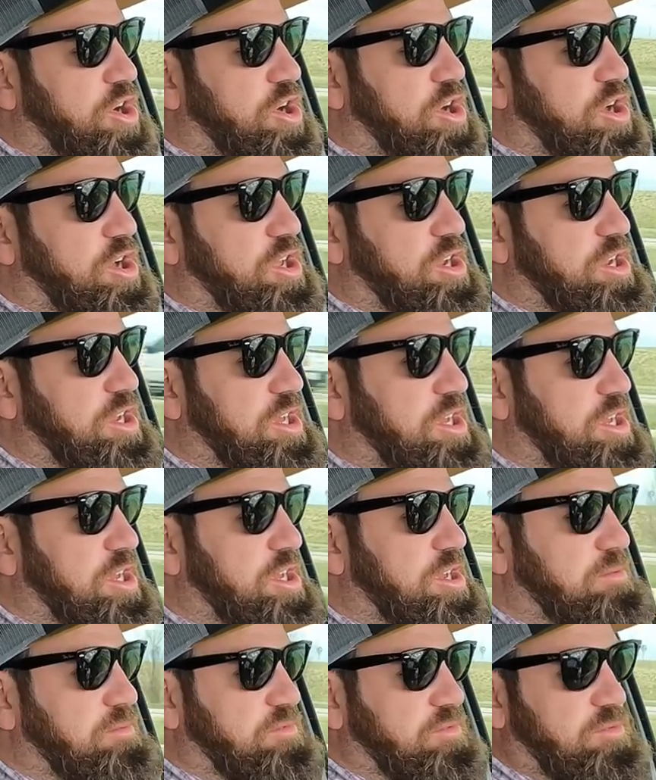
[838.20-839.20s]
on
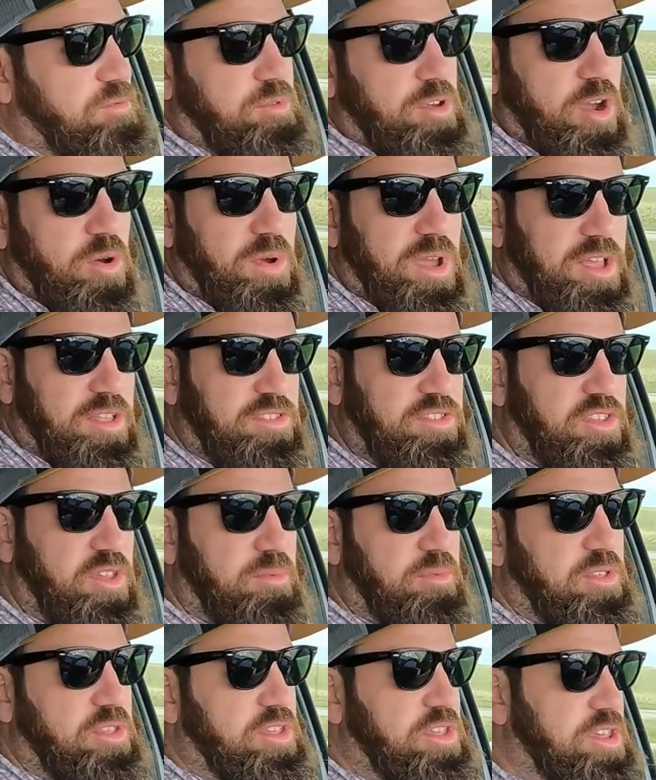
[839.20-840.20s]
uh, around
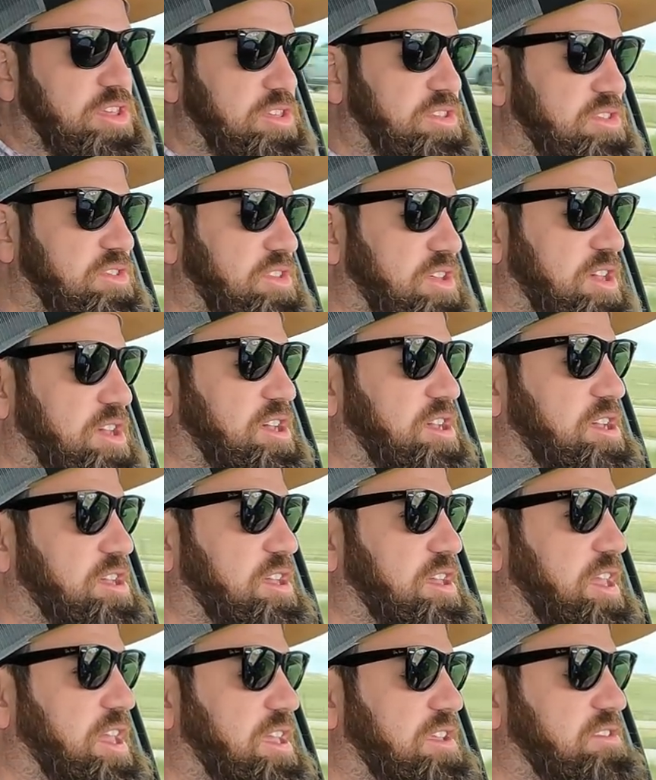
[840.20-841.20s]
some of these
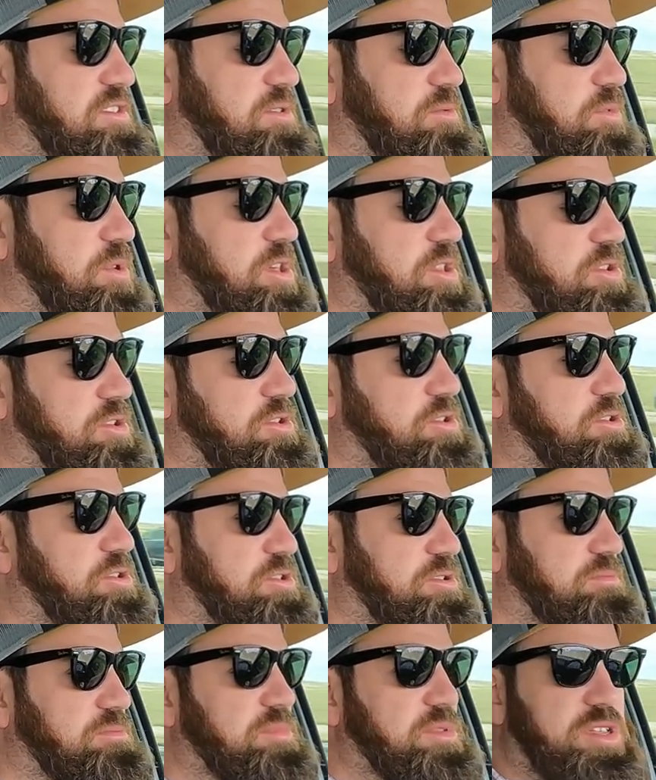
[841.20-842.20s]
18-wheeler
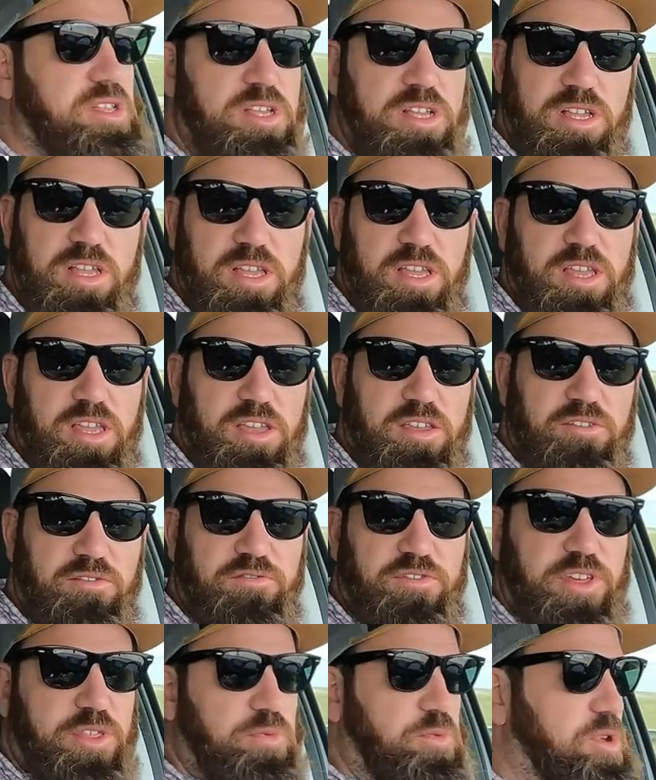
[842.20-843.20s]
uh,
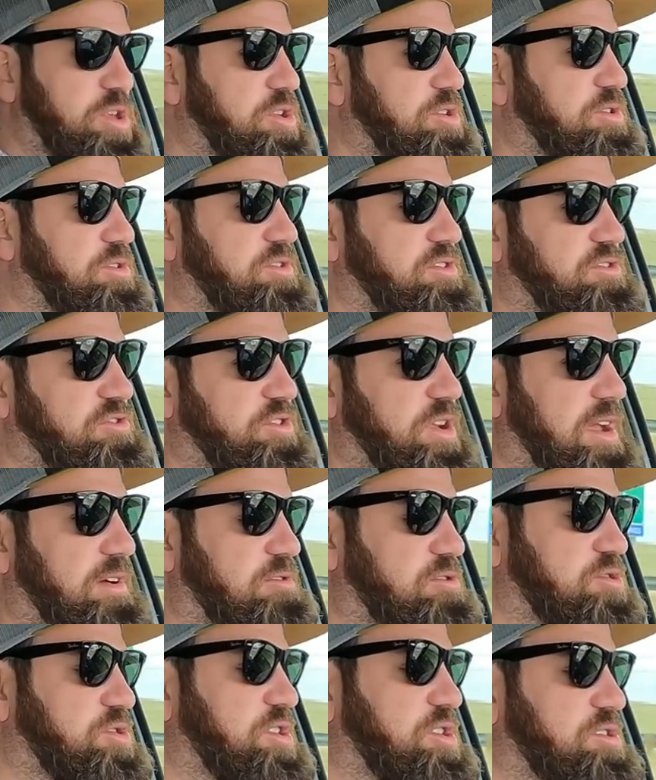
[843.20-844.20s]
or fifth wheels and
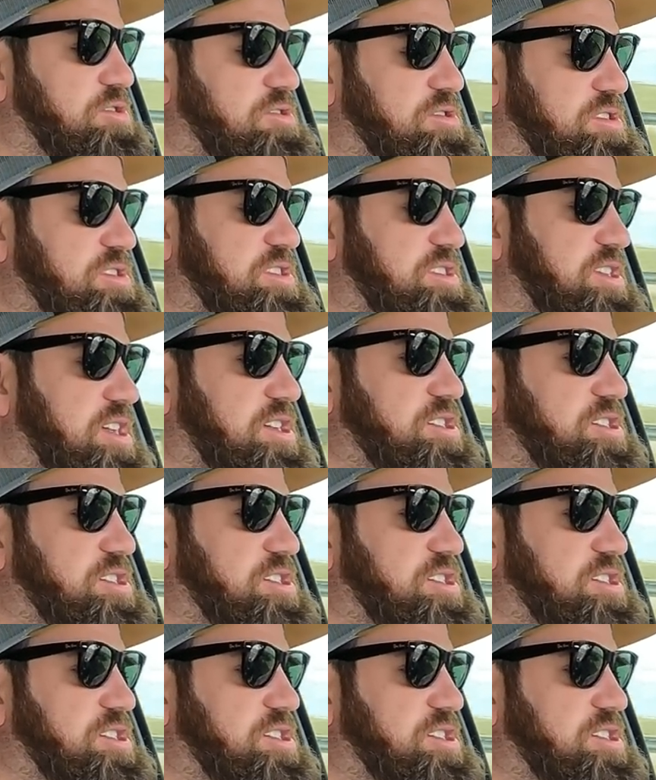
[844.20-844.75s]
travel trailers and